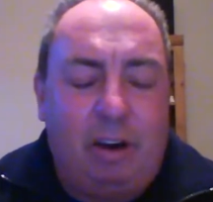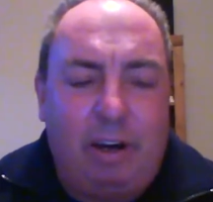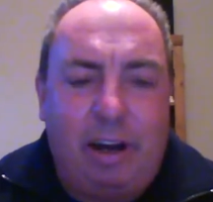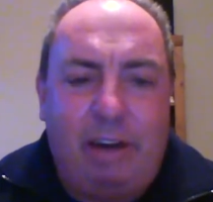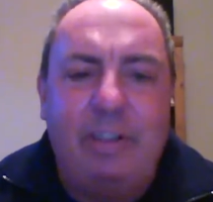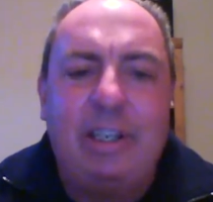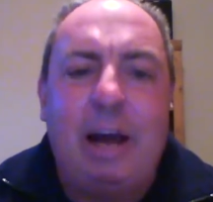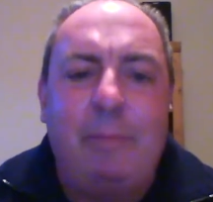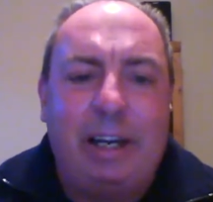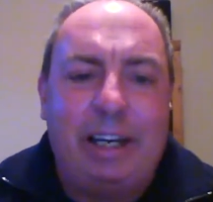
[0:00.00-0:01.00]
every time I
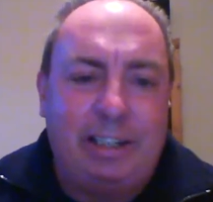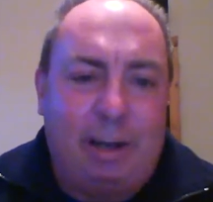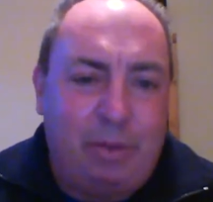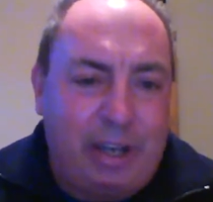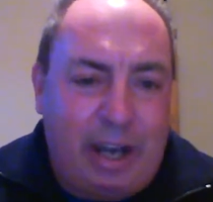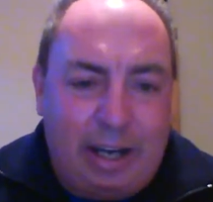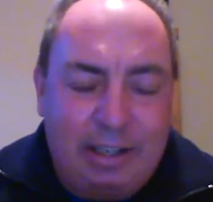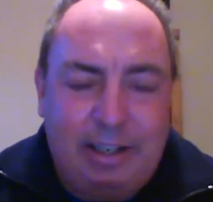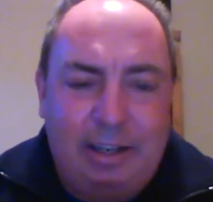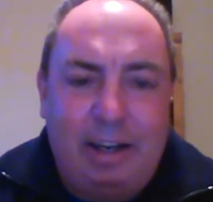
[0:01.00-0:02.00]
get done with the guys,
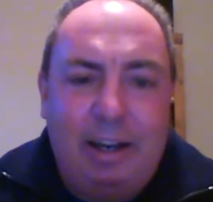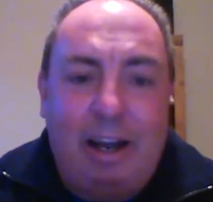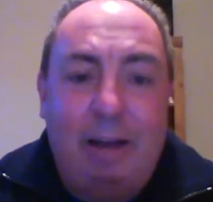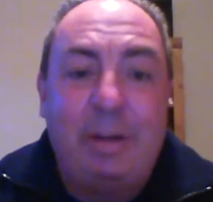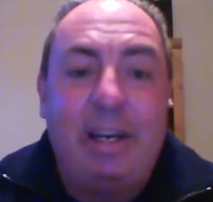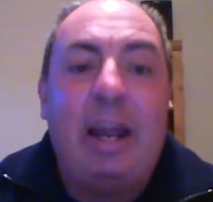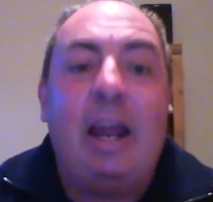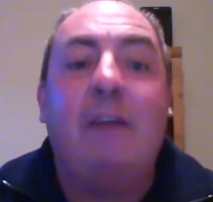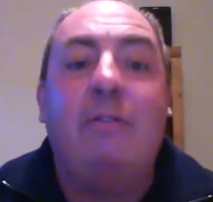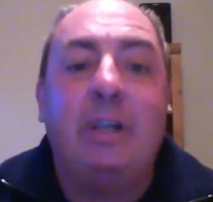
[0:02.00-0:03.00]
I mean,
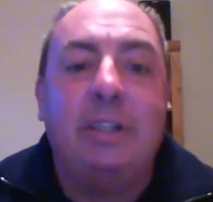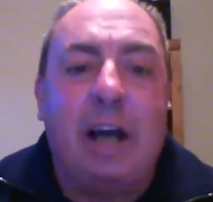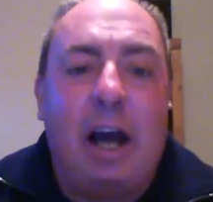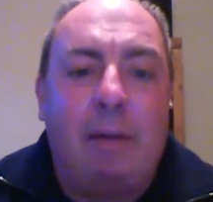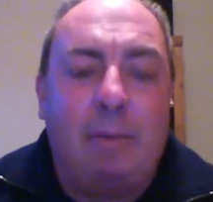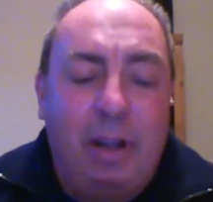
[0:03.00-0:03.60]
every time